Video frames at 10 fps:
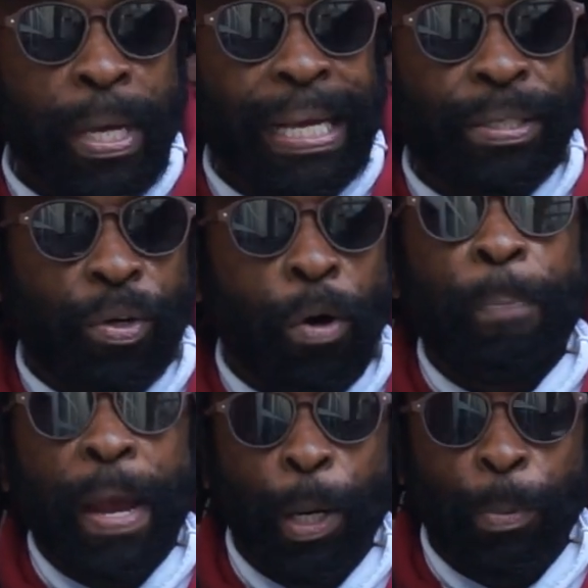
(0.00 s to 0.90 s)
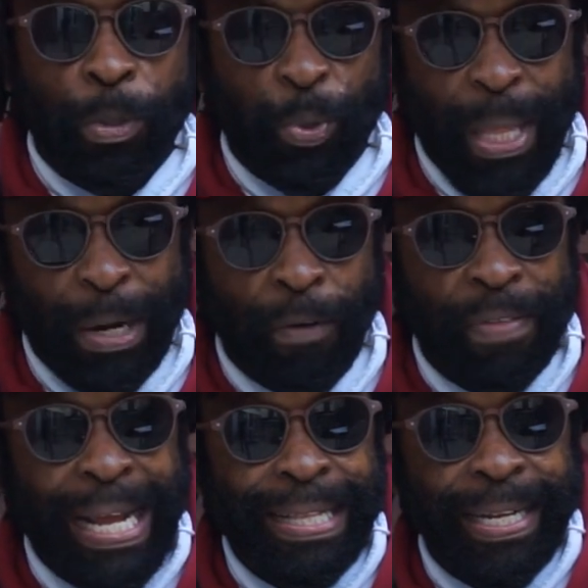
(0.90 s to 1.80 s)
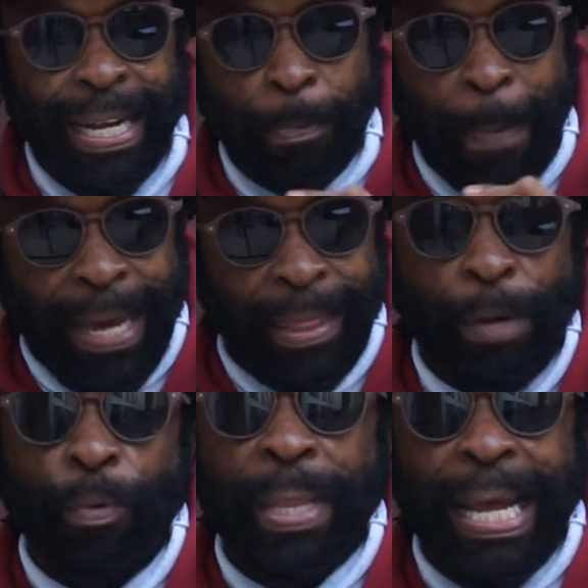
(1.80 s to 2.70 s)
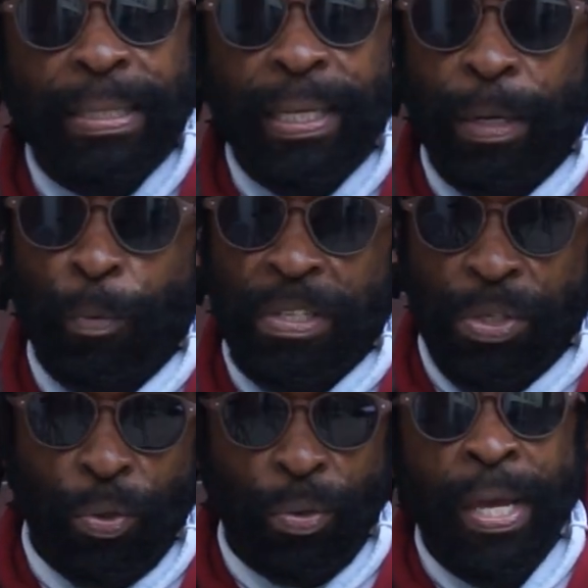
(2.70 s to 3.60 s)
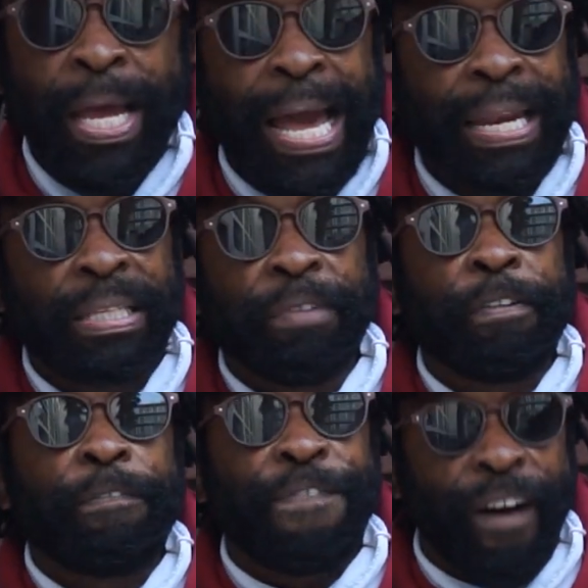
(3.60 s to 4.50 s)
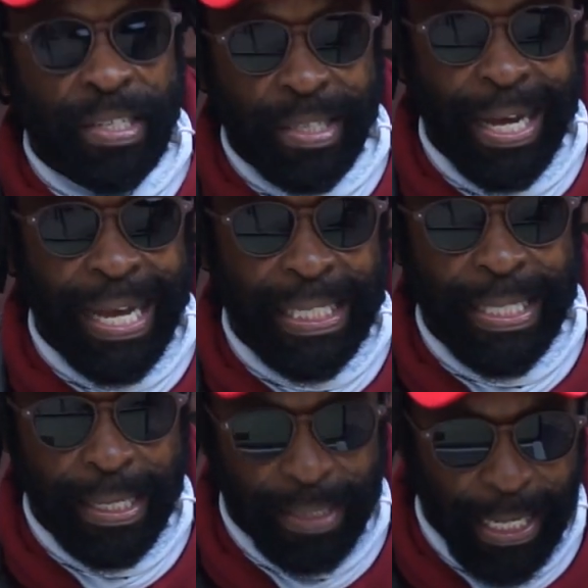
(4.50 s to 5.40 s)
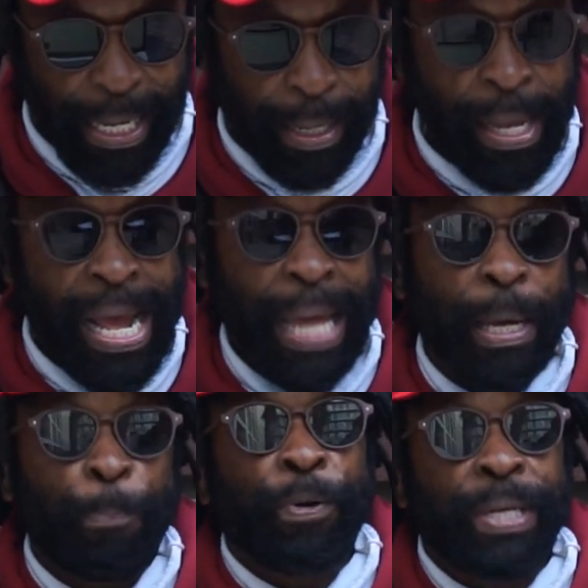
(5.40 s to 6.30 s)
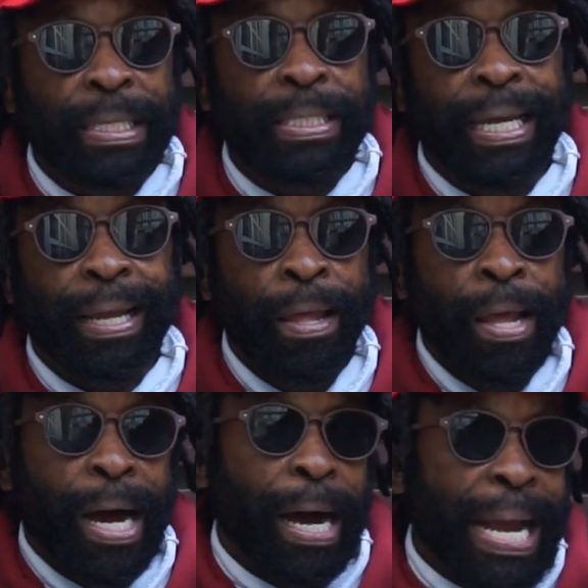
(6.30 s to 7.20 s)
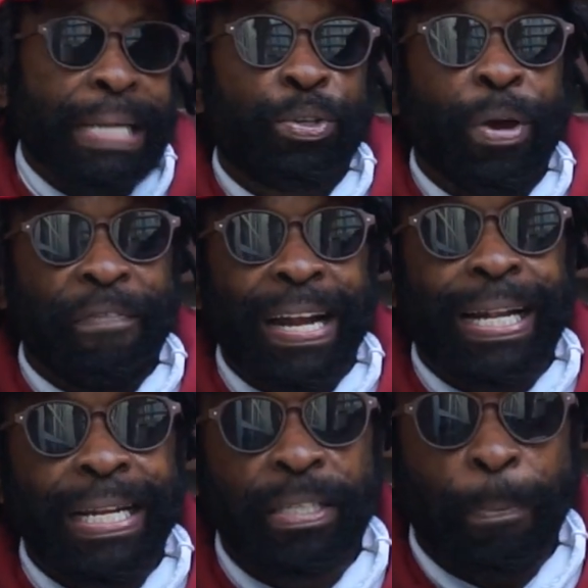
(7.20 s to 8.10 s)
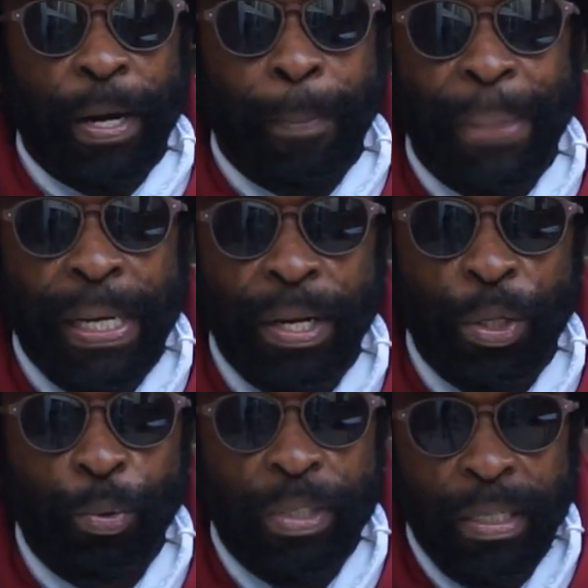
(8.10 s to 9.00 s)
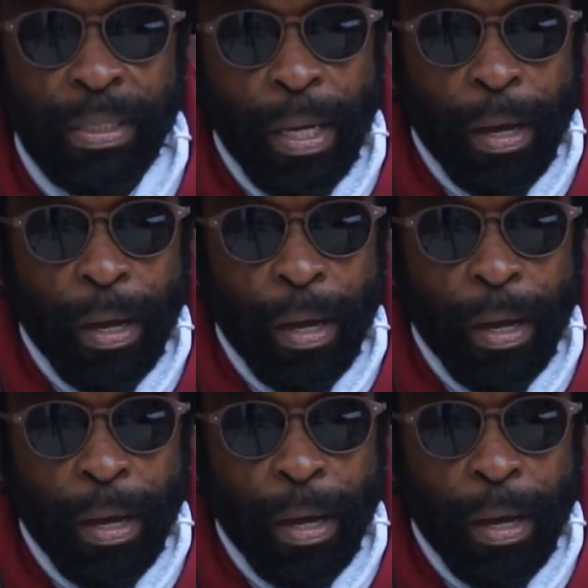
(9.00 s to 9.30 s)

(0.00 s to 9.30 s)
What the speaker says: is comparable to that of the internet back then when the internet was new. And it's even faster, as they're saying. And they're predicting it to have at least about 1 billion users